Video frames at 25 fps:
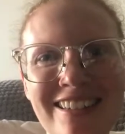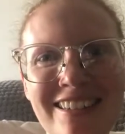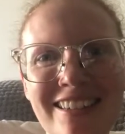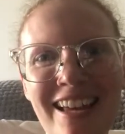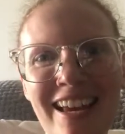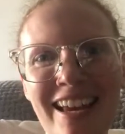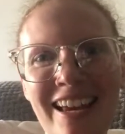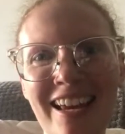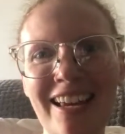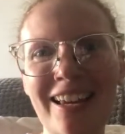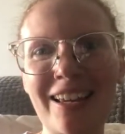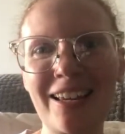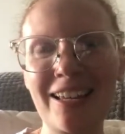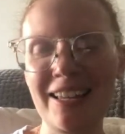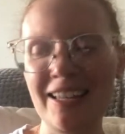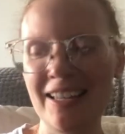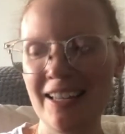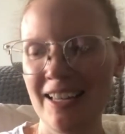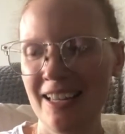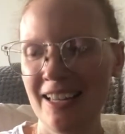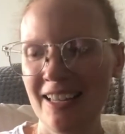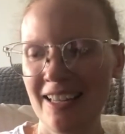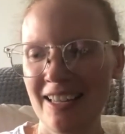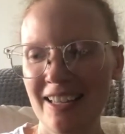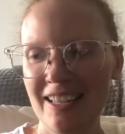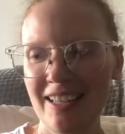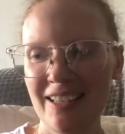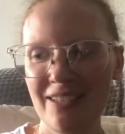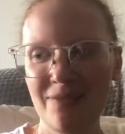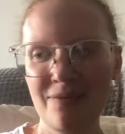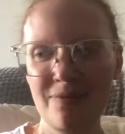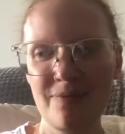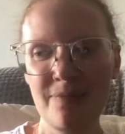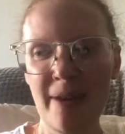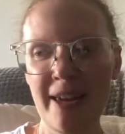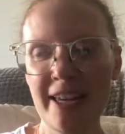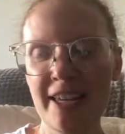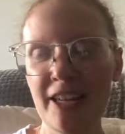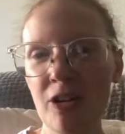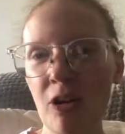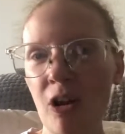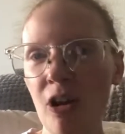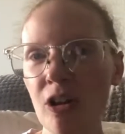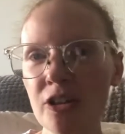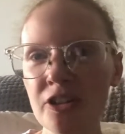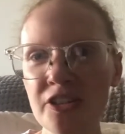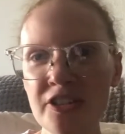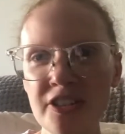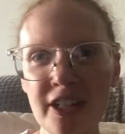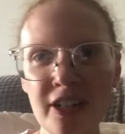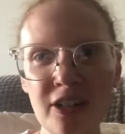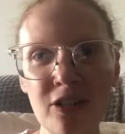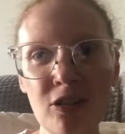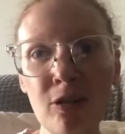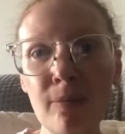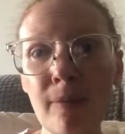They make it all sterile.